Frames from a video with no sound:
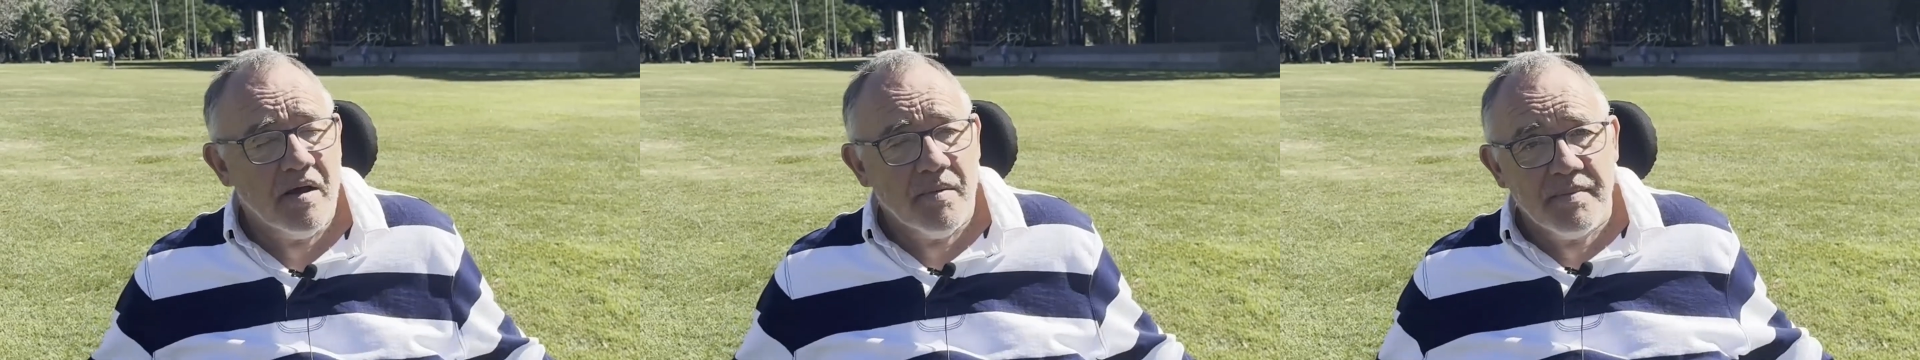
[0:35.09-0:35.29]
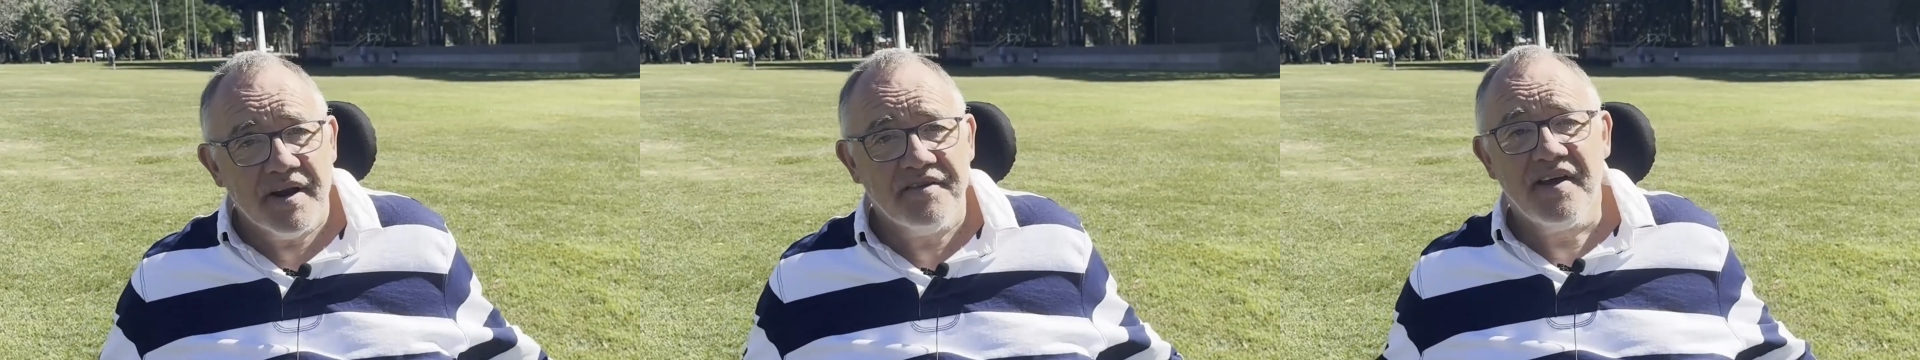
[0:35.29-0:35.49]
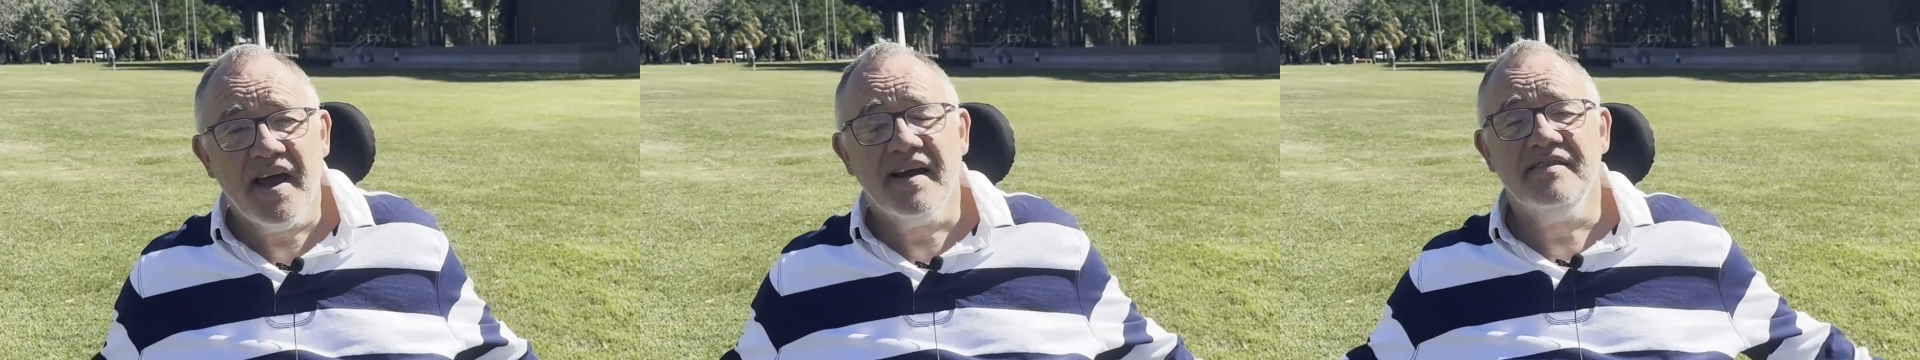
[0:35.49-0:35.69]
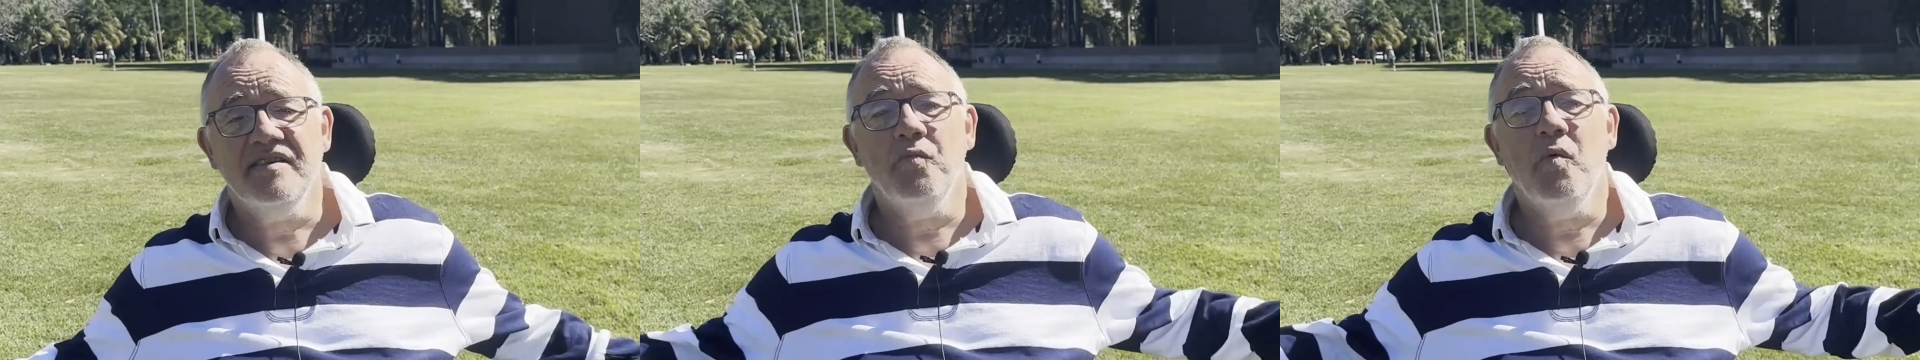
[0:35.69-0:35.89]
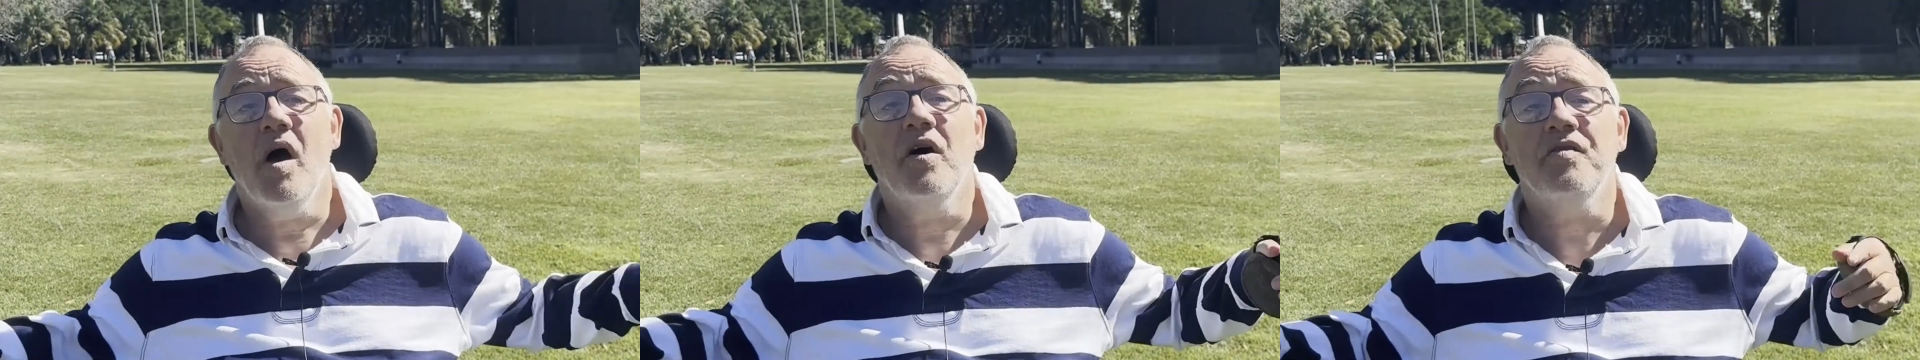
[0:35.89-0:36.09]
but it's actually
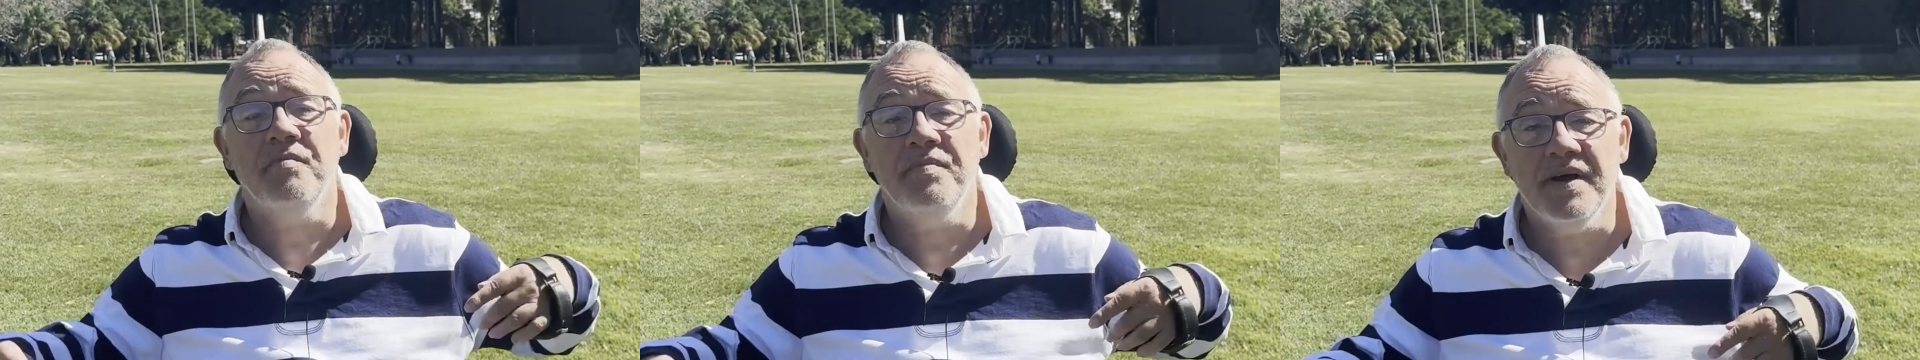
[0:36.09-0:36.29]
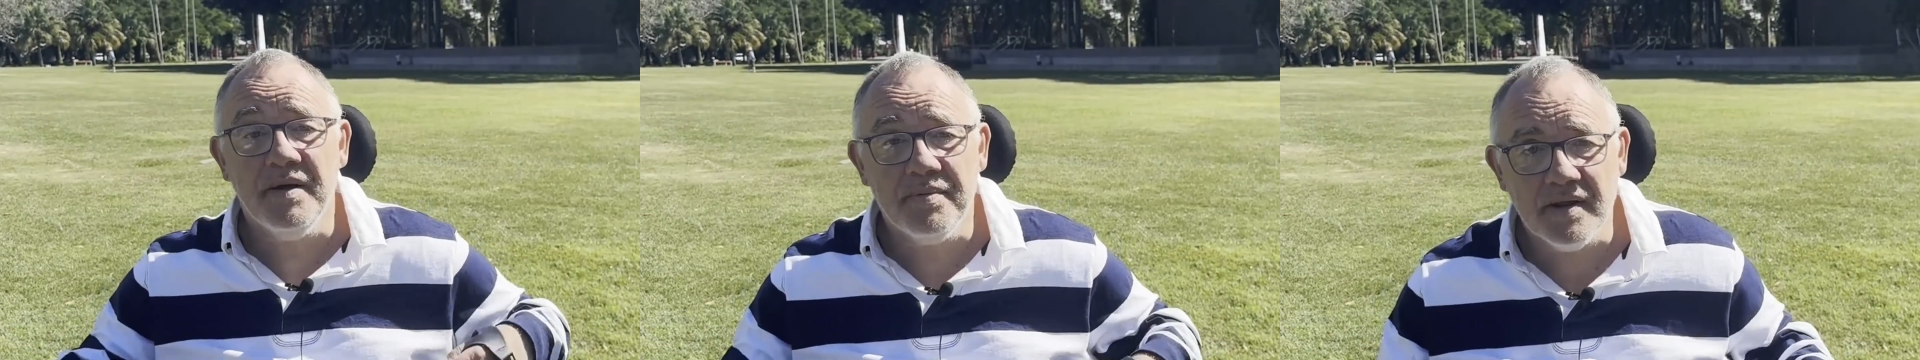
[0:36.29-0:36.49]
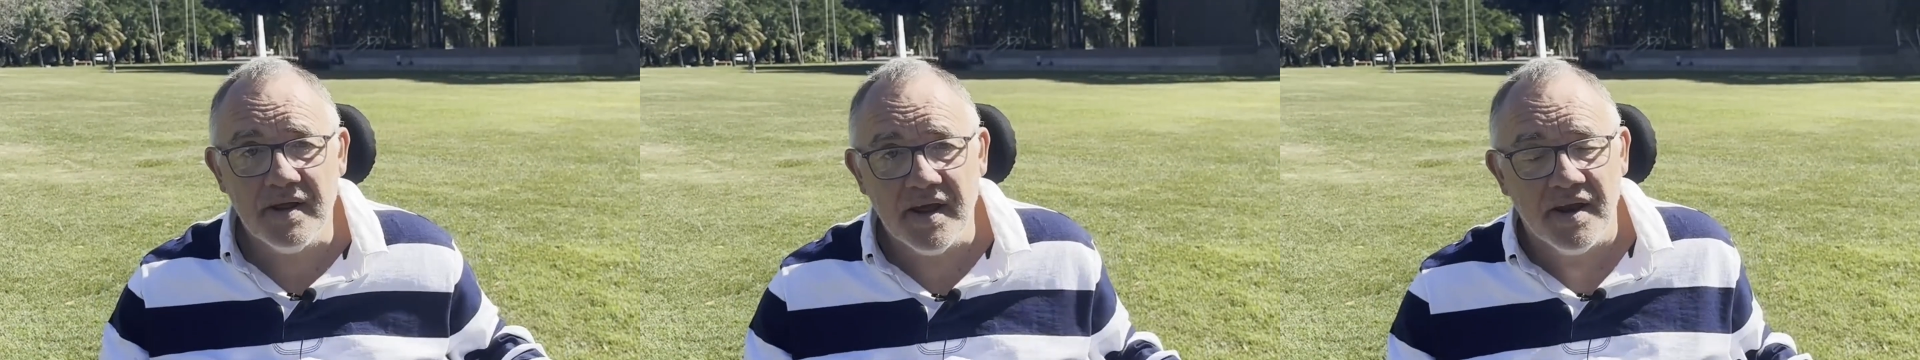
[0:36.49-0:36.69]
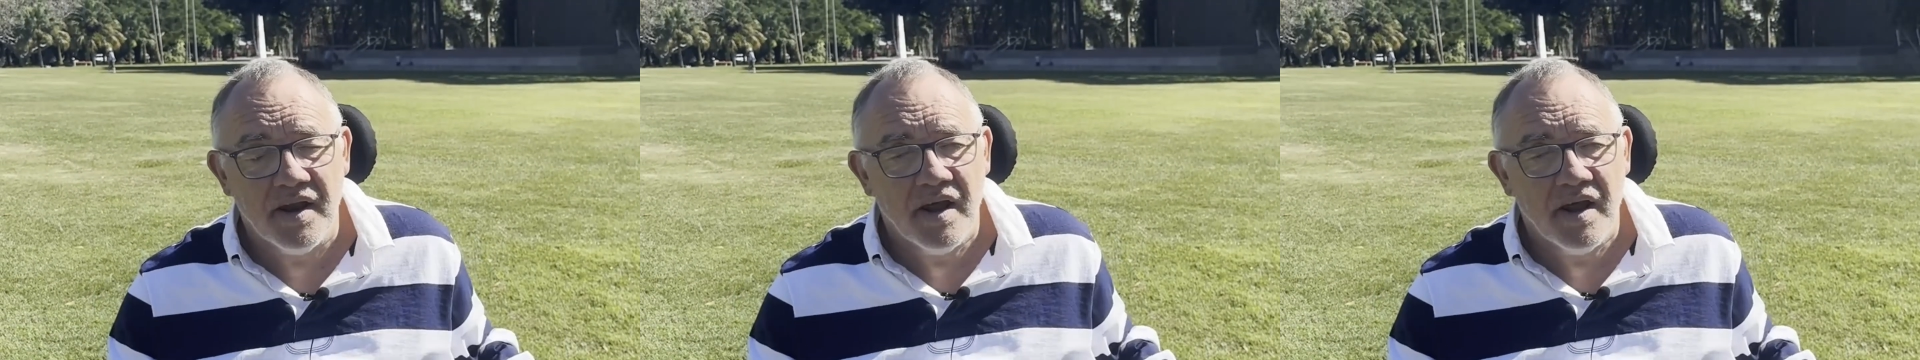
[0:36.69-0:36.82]
welcomed people in.